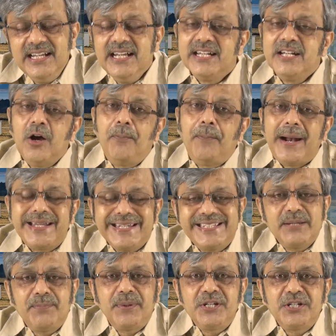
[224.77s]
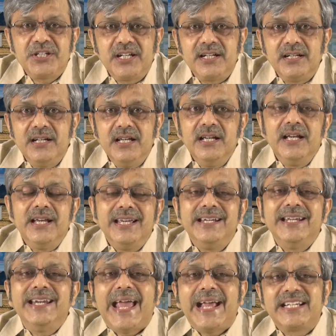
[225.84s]
Now participation in
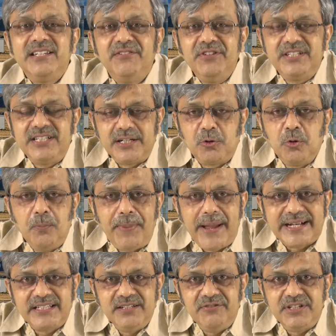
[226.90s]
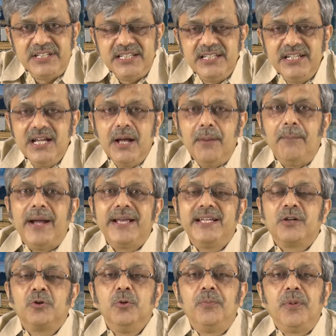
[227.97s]
an activity, group activity by a
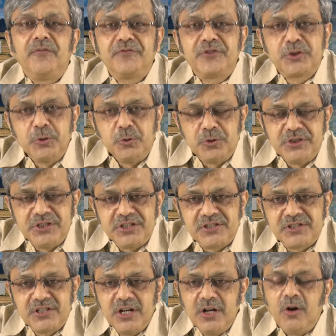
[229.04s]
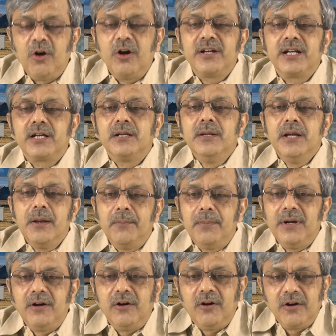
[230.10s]
group of students or
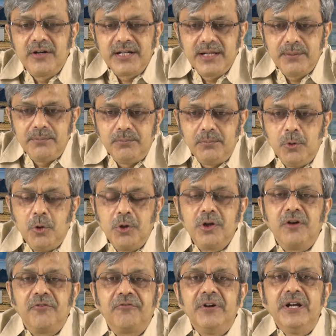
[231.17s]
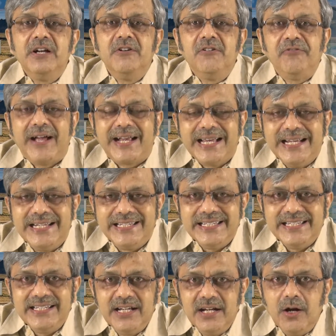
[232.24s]
a board of
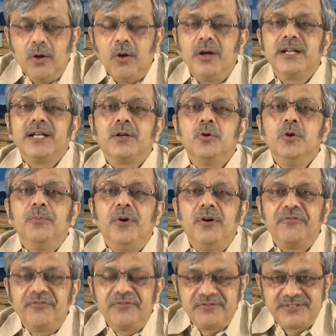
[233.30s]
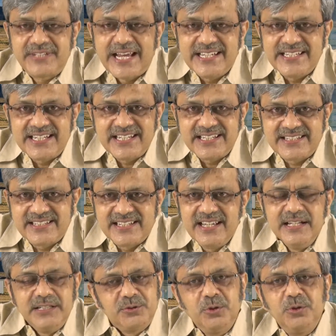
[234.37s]
faculty or a group of scientists,
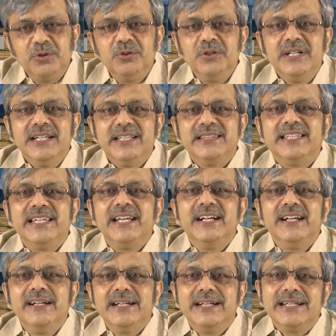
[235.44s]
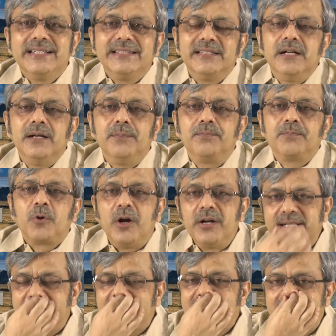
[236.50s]
so there the
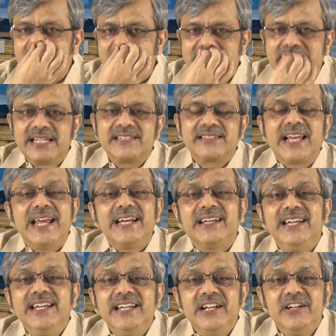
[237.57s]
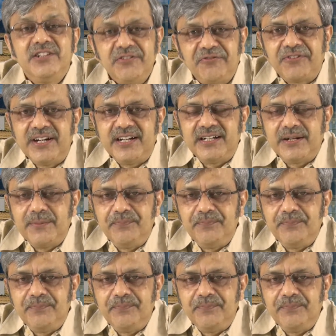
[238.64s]
context is slightly different.